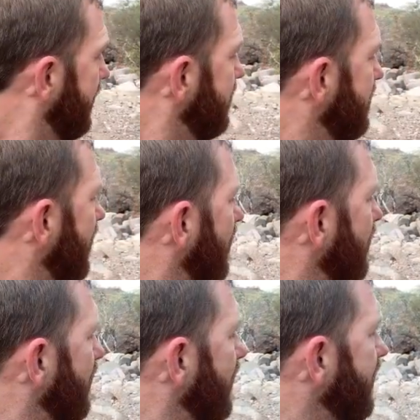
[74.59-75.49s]
So
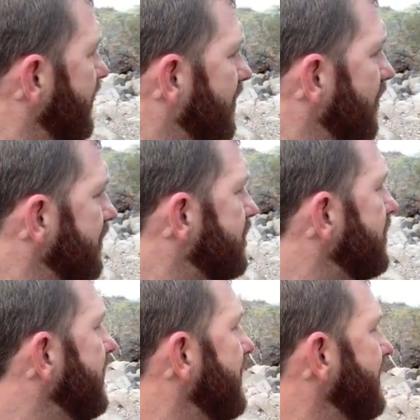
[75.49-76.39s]
really cool
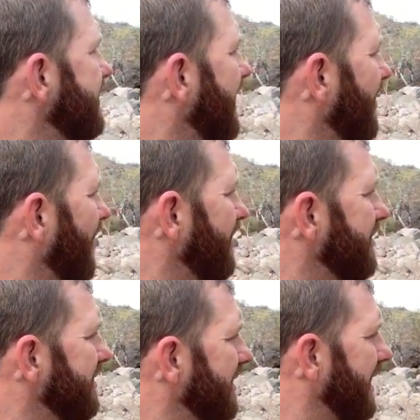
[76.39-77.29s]
tree, and it's got all
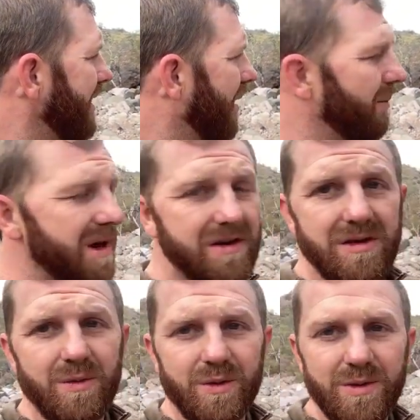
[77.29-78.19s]
these like
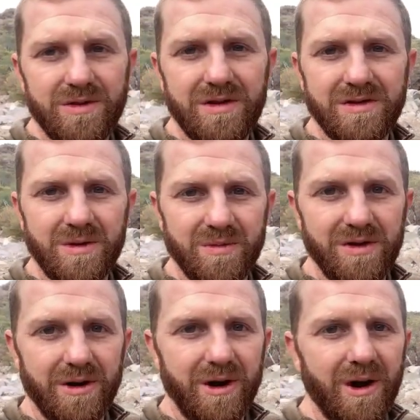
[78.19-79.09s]
amazing root systems
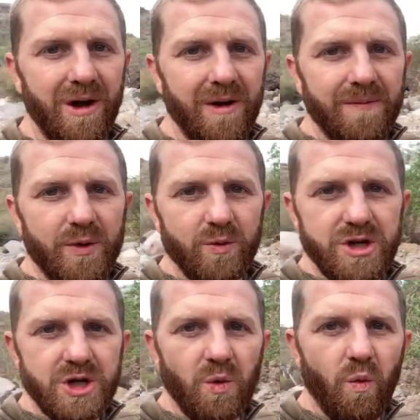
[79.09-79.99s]
that are
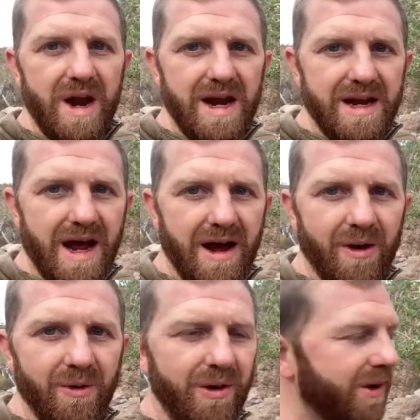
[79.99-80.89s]
reaching way
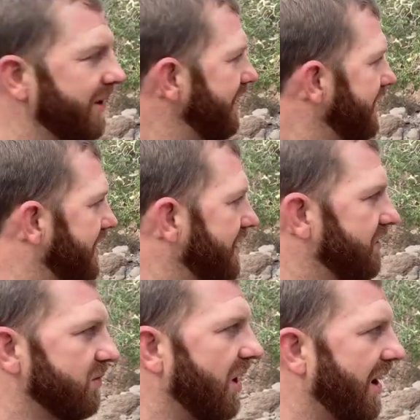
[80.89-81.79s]
down into
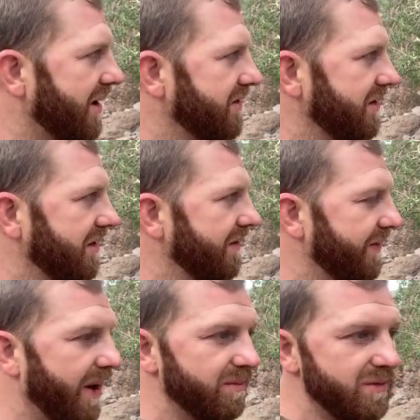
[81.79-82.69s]
these rocks, and
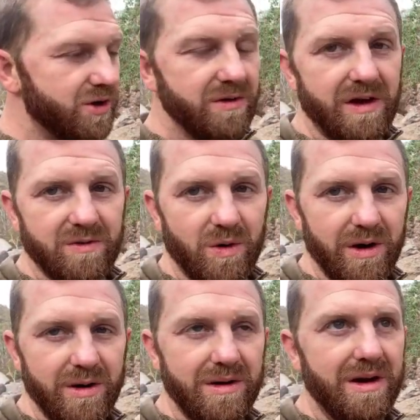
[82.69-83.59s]
I'm sure that's where
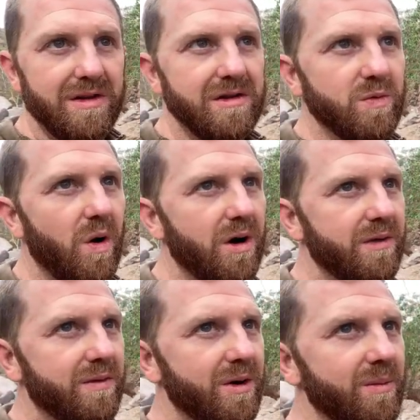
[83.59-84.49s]
it gets its water
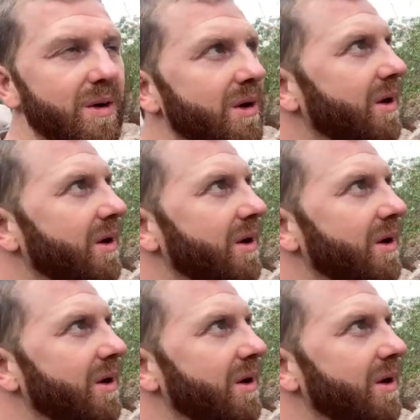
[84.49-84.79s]
from.